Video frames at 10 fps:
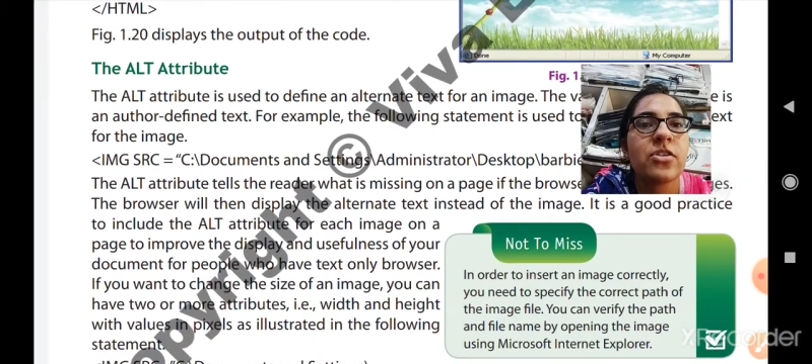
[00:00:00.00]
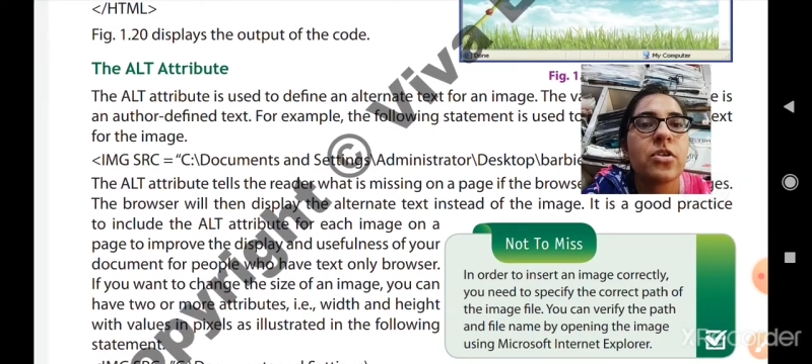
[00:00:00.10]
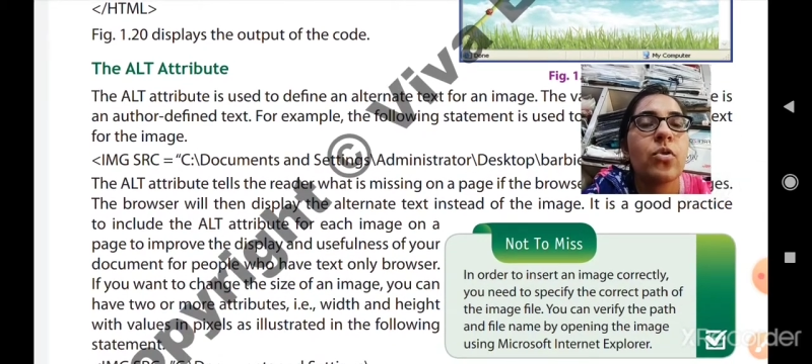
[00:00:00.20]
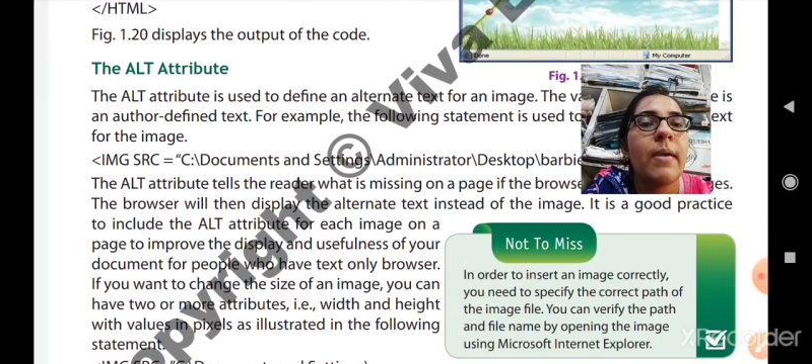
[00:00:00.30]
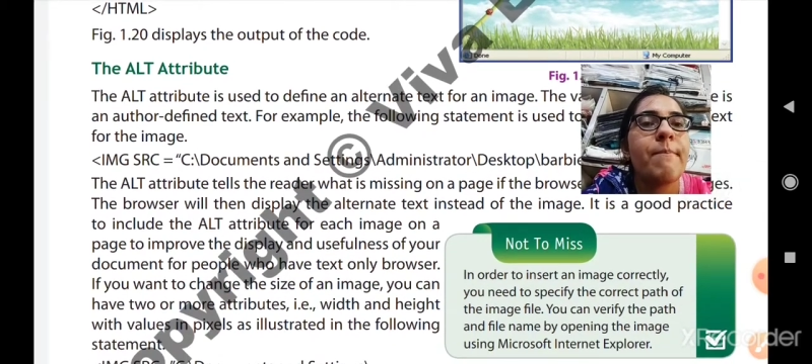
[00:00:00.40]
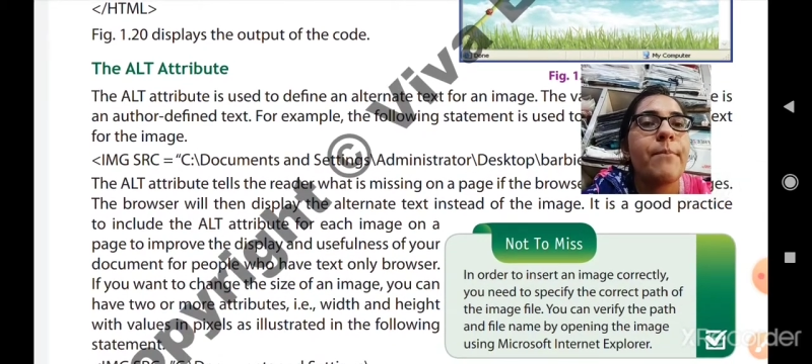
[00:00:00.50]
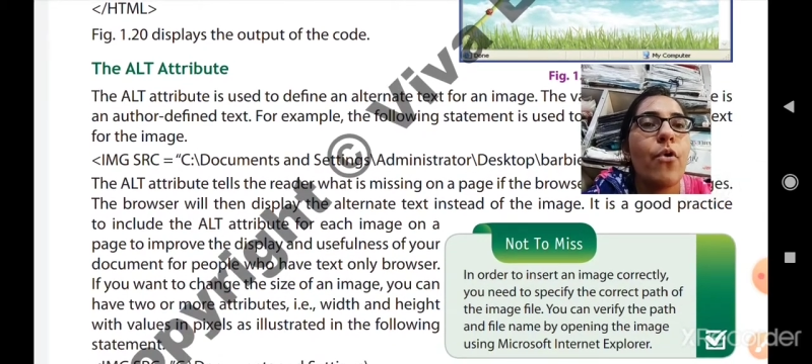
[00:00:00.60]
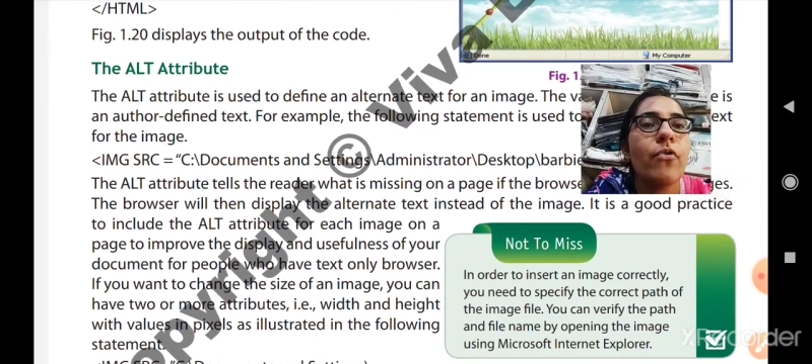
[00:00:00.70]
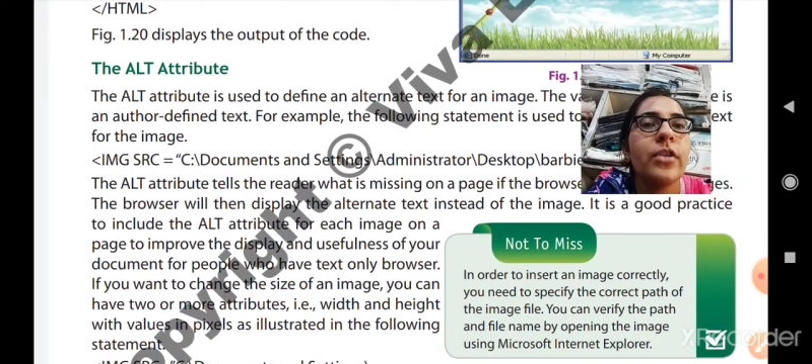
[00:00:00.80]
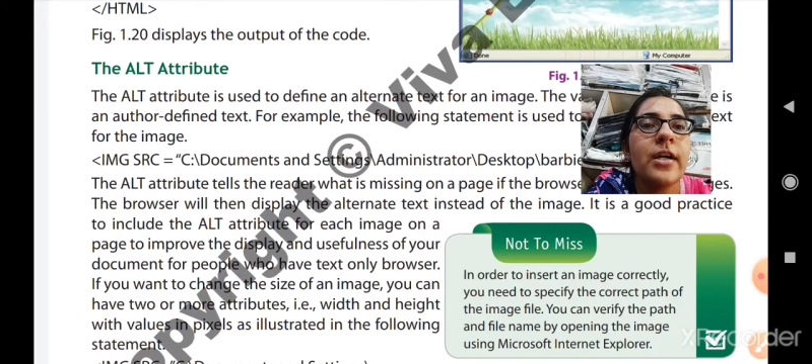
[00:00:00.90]
to
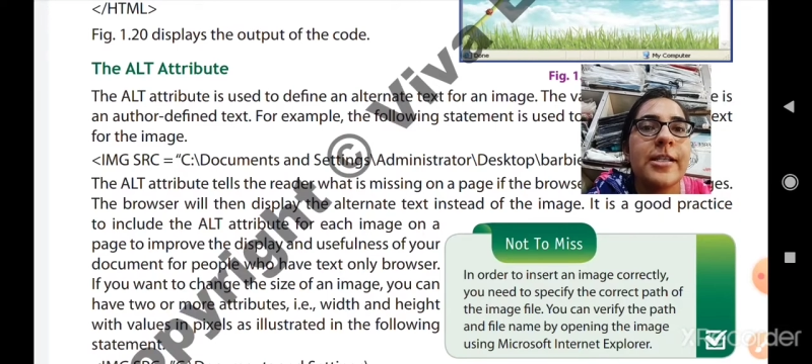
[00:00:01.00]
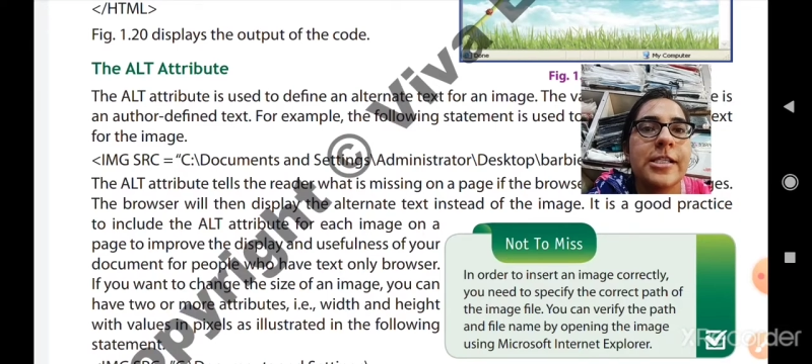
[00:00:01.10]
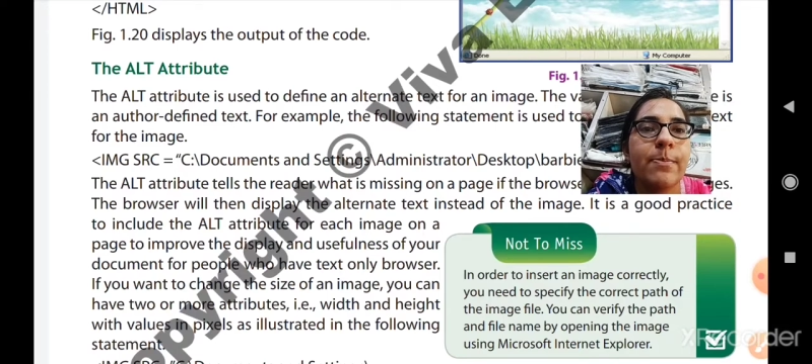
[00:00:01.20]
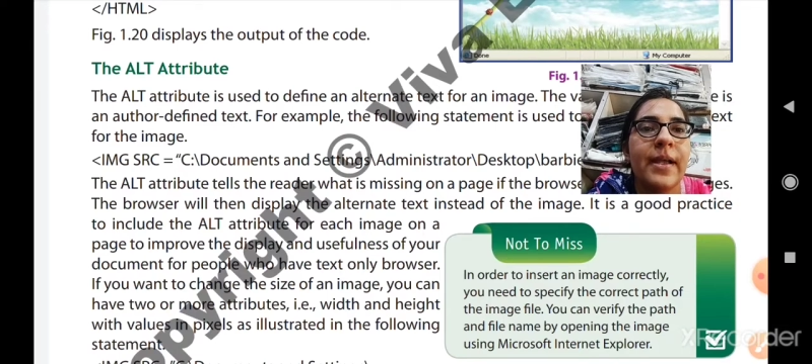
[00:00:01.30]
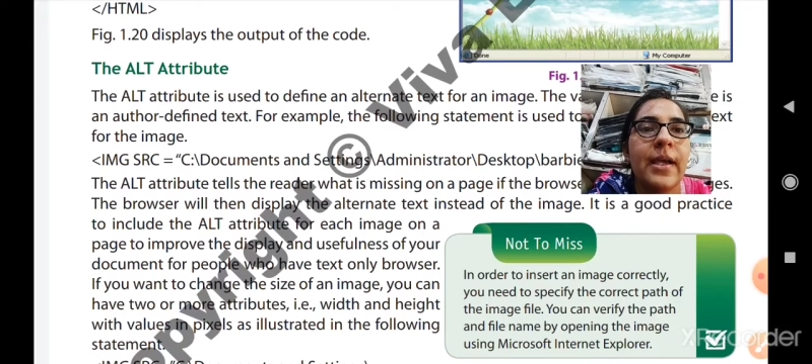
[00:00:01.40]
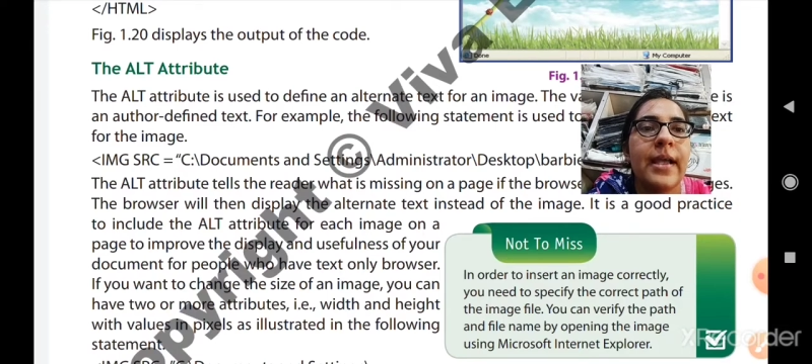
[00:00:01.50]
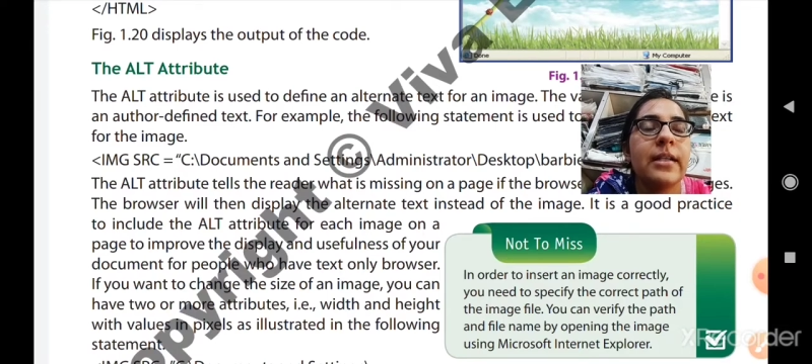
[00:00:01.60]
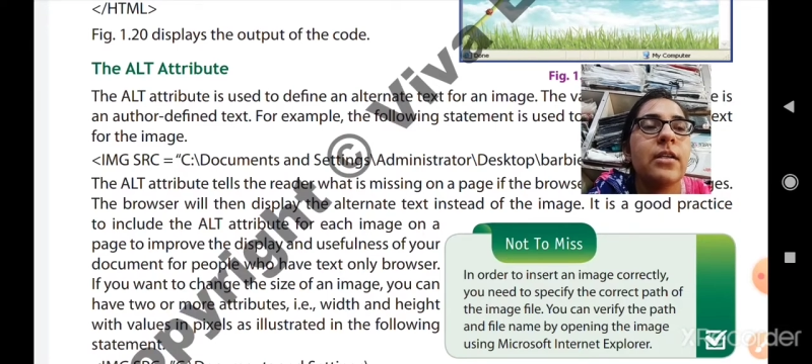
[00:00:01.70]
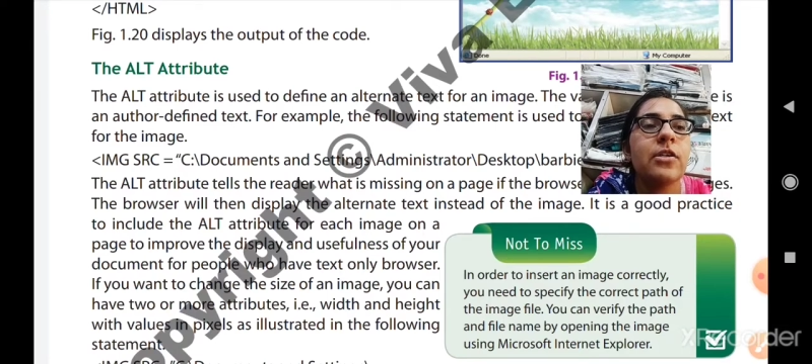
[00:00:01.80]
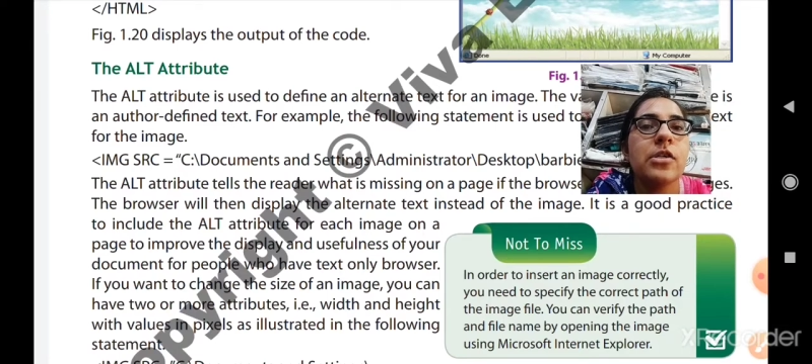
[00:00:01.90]
improve the display and
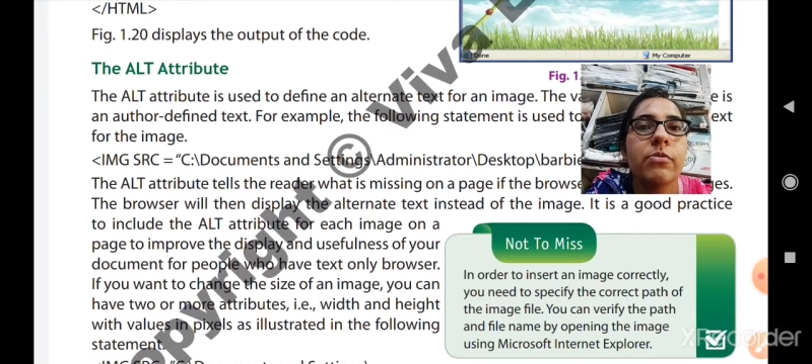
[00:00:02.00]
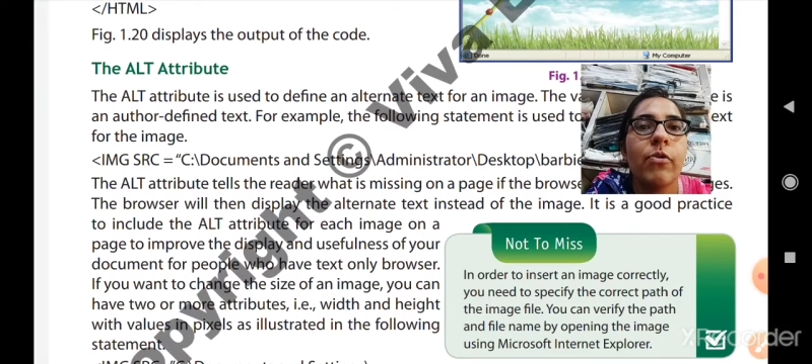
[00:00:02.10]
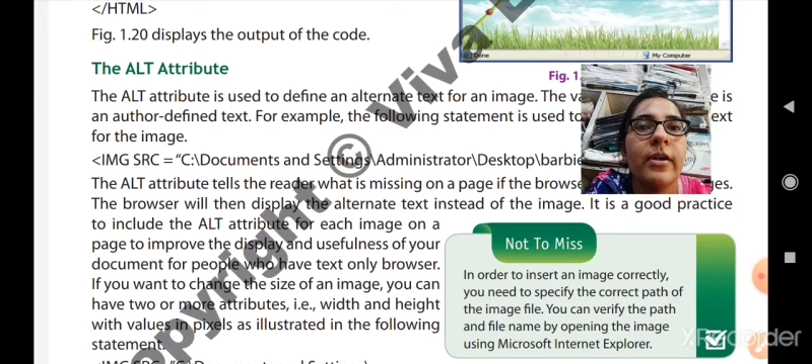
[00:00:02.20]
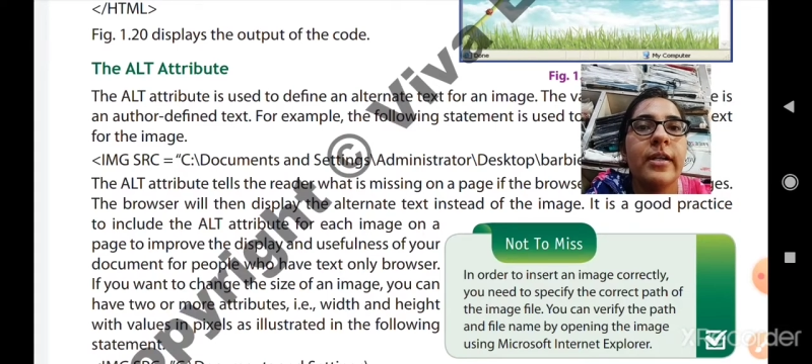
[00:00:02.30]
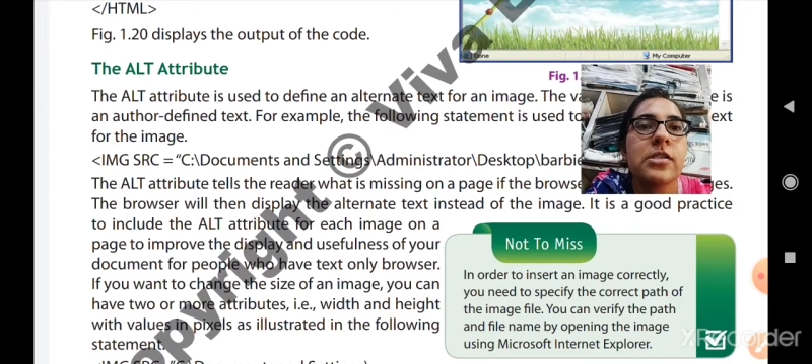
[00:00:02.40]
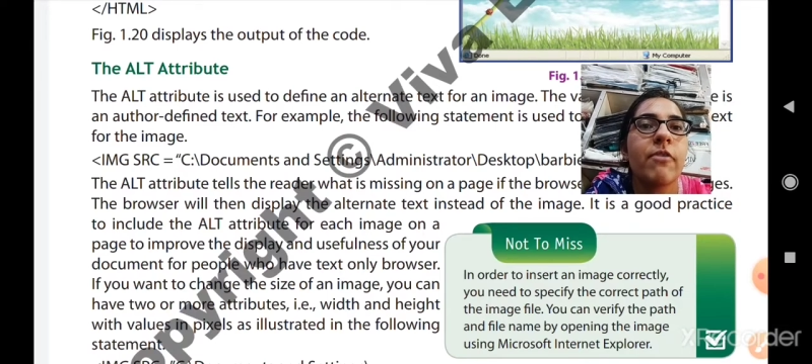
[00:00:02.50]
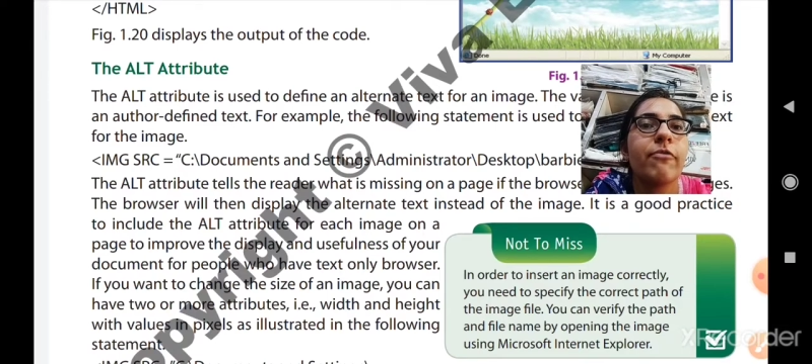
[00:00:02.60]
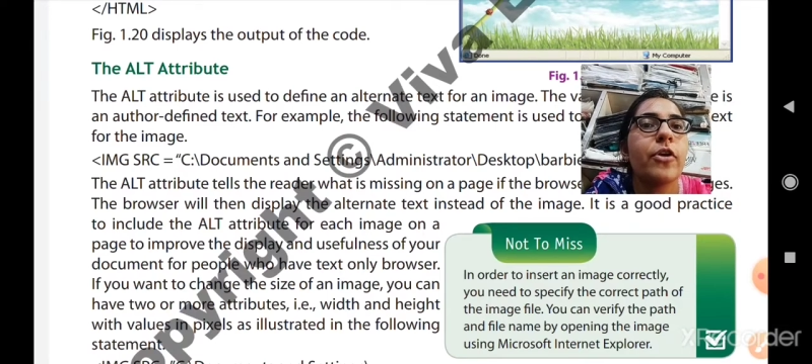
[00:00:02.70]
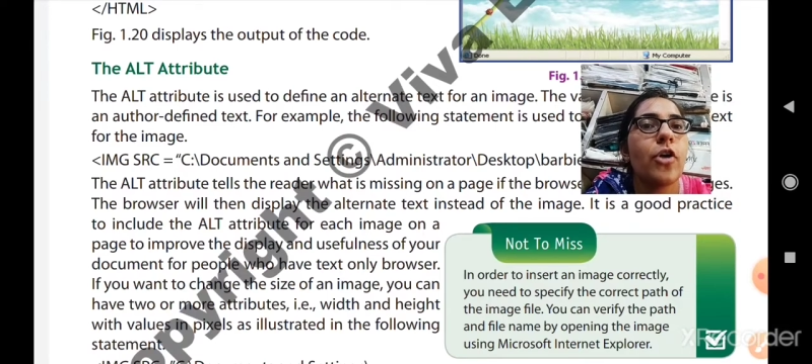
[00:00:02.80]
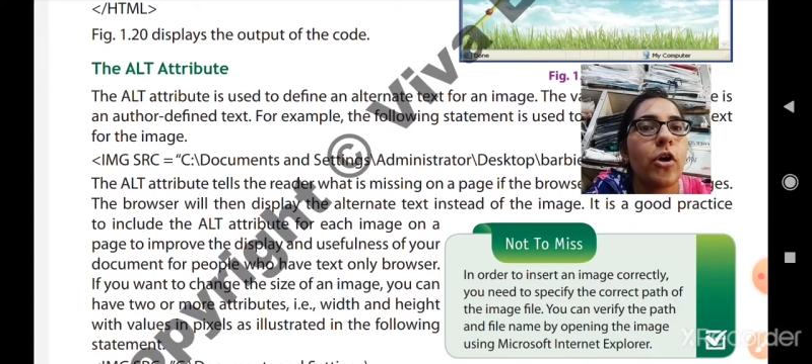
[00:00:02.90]
the usefulness of
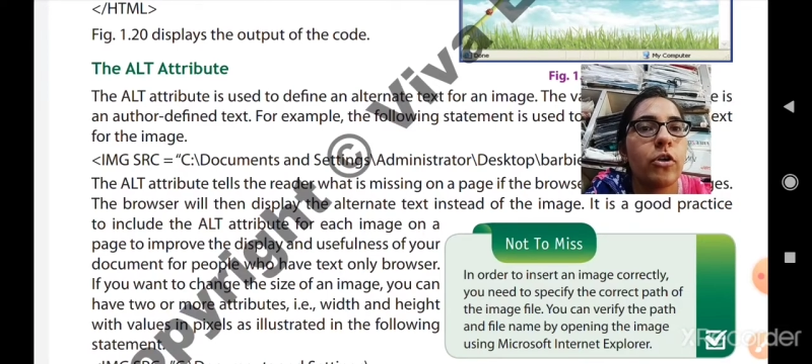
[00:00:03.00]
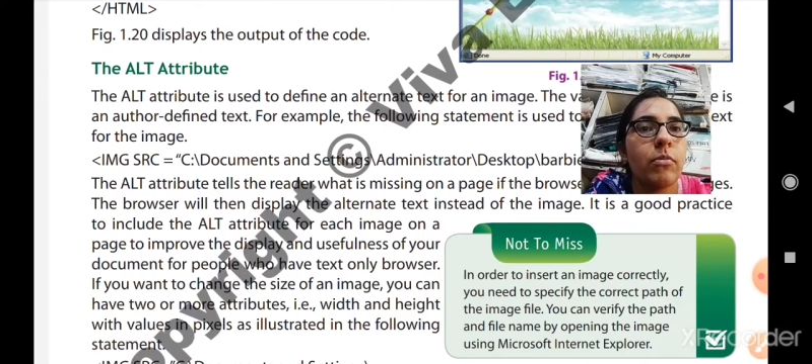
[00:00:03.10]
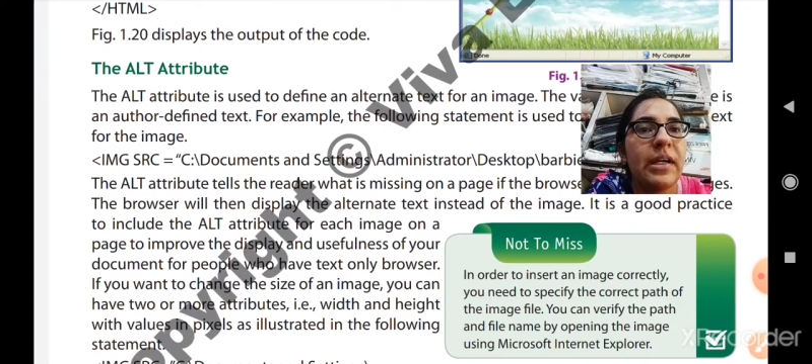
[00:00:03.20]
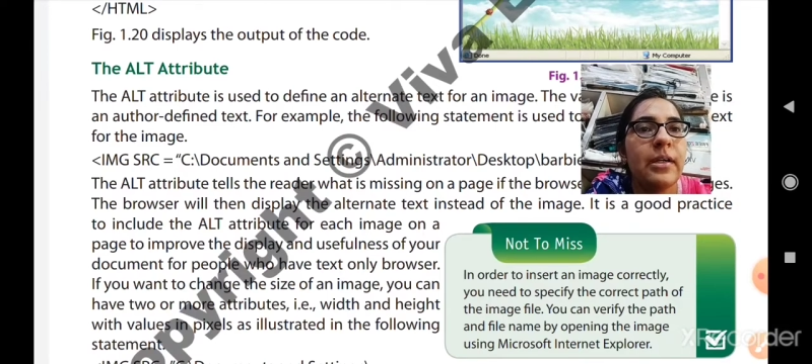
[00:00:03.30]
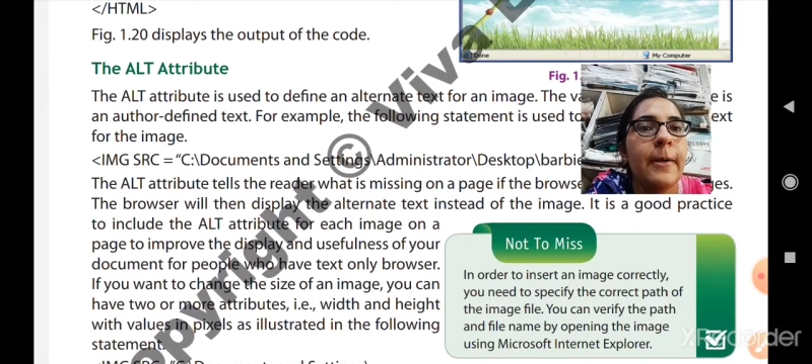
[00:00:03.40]
your document